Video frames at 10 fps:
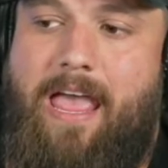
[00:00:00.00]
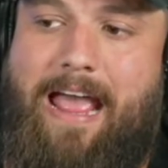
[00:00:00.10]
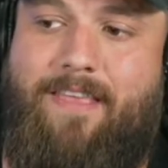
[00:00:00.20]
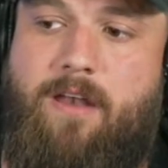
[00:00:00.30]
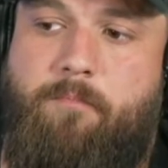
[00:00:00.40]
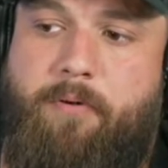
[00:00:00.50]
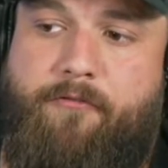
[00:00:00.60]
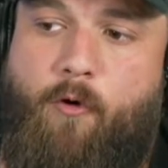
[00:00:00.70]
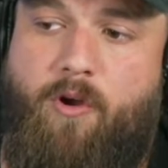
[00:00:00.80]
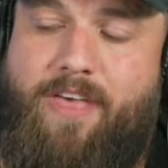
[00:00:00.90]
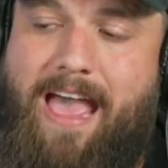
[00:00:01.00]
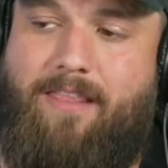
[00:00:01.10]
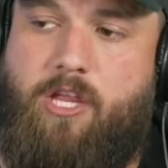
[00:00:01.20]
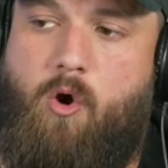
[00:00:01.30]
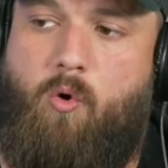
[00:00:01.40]
And then before that,
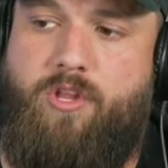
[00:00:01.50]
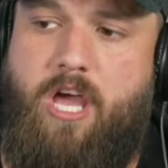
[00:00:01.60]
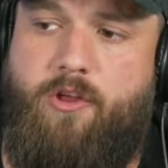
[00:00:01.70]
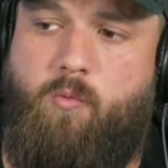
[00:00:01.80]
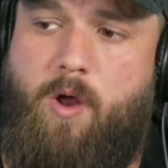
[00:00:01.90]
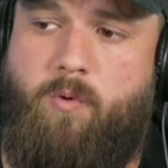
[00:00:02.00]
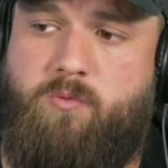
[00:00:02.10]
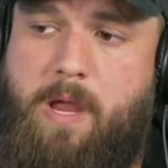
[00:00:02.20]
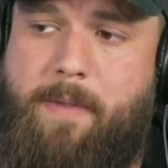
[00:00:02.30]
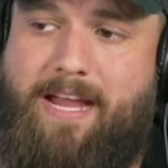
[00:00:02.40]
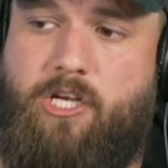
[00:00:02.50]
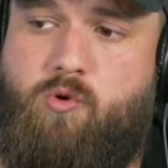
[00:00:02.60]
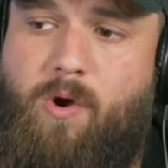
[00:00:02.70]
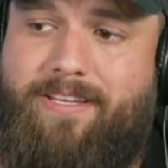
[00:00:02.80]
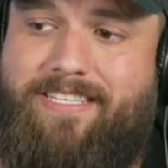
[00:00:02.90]
the only other one was way back in
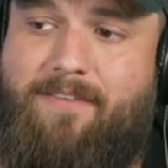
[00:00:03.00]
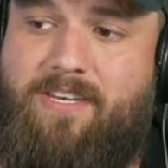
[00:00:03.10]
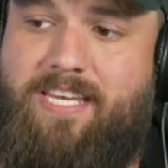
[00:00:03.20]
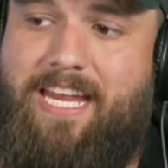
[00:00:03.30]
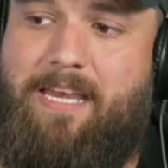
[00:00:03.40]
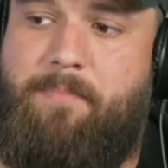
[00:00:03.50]
2017.